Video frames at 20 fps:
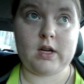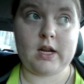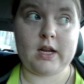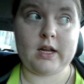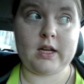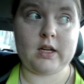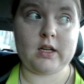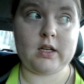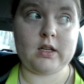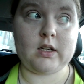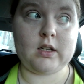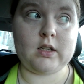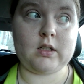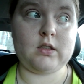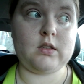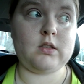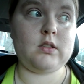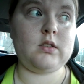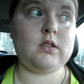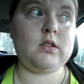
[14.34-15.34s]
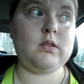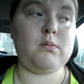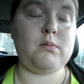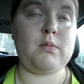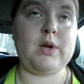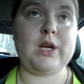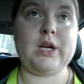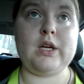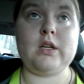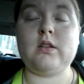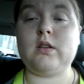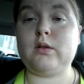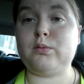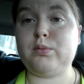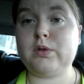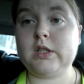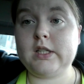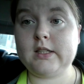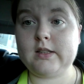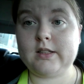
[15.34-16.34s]
and made the
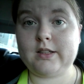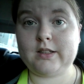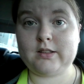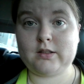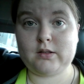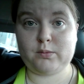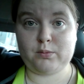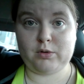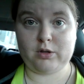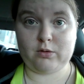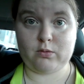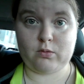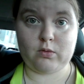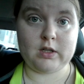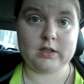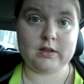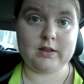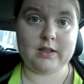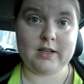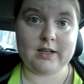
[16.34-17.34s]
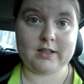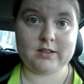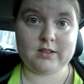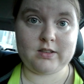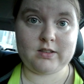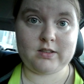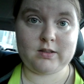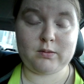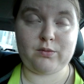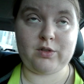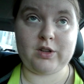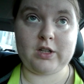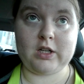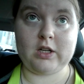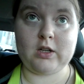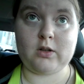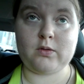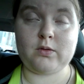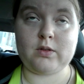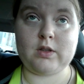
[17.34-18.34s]
playlist be one less
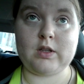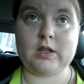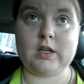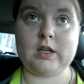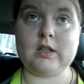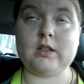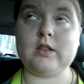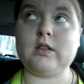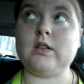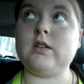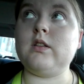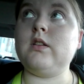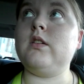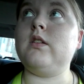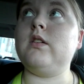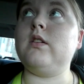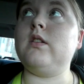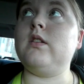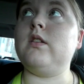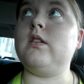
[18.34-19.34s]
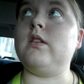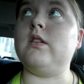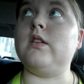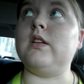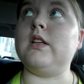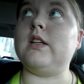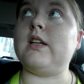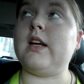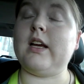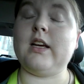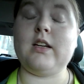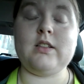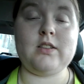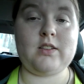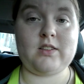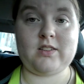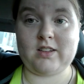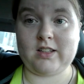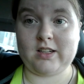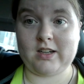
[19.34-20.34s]
video than the
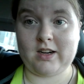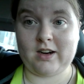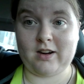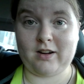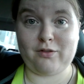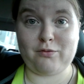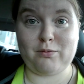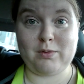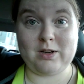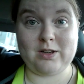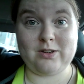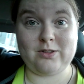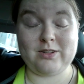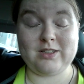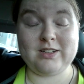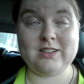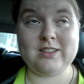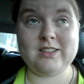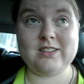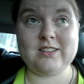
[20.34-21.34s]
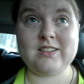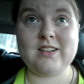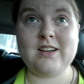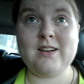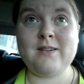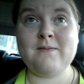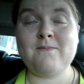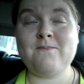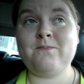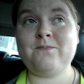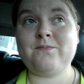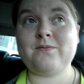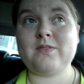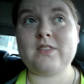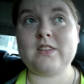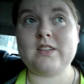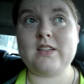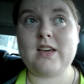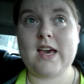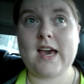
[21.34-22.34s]
days that I've been doing this.
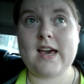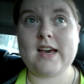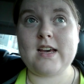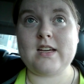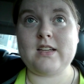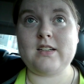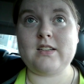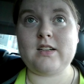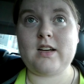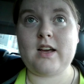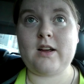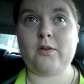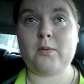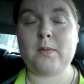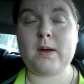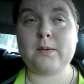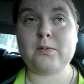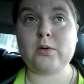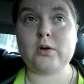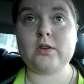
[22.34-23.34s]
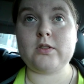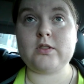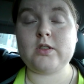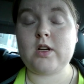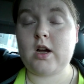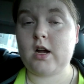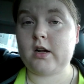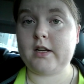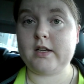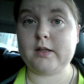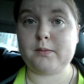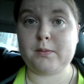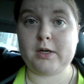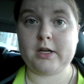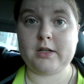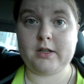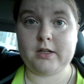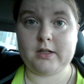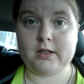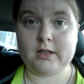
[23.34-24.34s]
And I remember talking
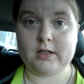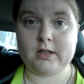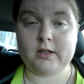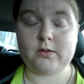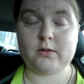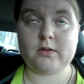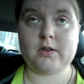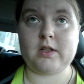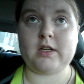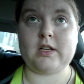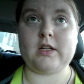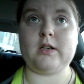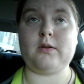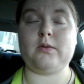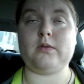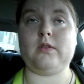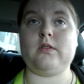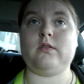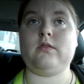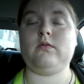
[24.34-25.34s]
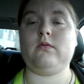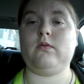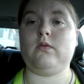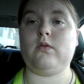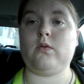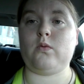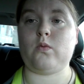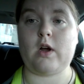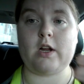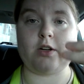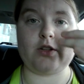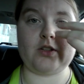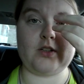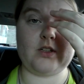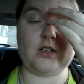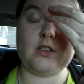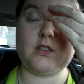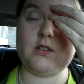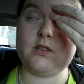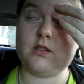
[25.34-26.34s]
about it and I don't think anyone watched
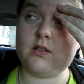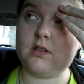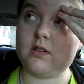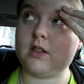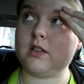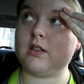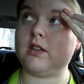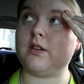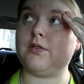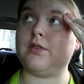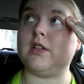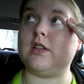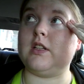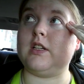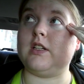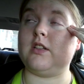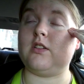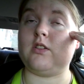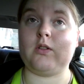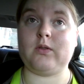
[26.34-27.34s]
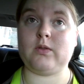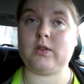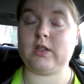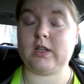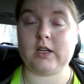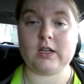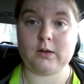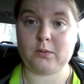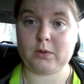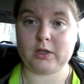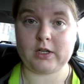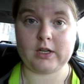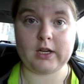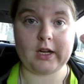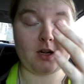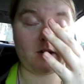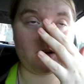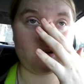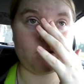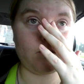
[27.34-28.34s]
it. I definitely don't think anyone
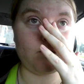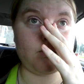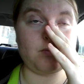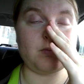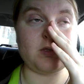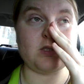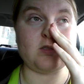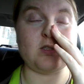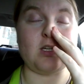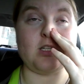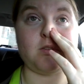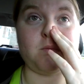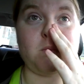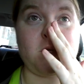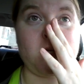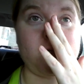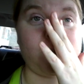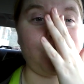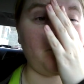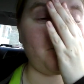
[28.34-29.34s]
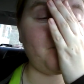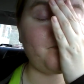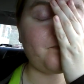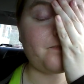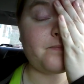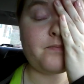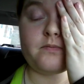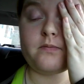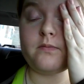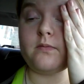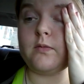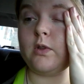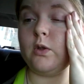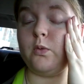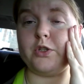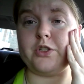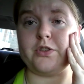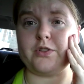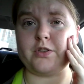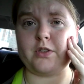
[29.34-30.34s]
cared besides me
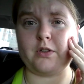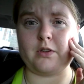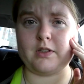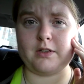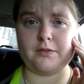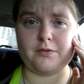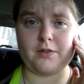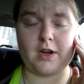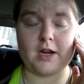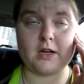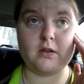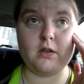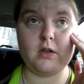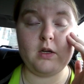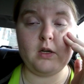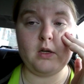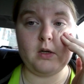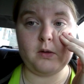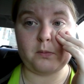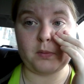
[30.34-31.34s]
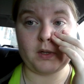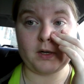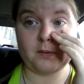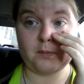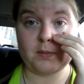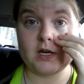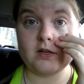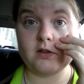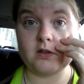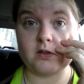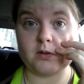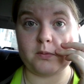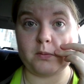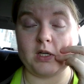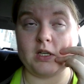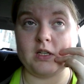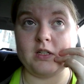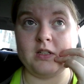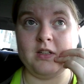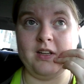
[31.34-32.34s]
which is totally fine. But it bothered
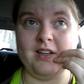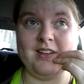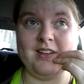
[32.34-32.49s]
me,